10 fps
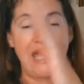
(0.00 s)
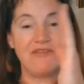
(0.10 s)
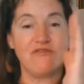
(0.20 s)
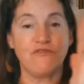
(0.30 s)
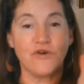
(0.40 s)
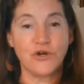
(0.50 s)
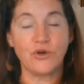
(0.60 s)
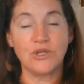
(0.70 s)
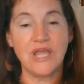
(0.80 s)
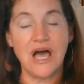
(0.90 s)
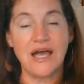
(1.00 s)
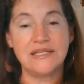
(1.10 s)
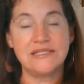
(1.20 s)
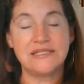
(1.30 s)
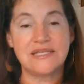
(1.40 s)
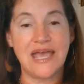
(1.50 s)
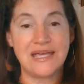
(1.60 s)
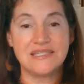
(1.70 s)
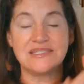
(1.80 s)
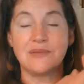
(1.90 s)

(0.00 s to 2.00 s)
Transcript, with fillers: and vertical lines as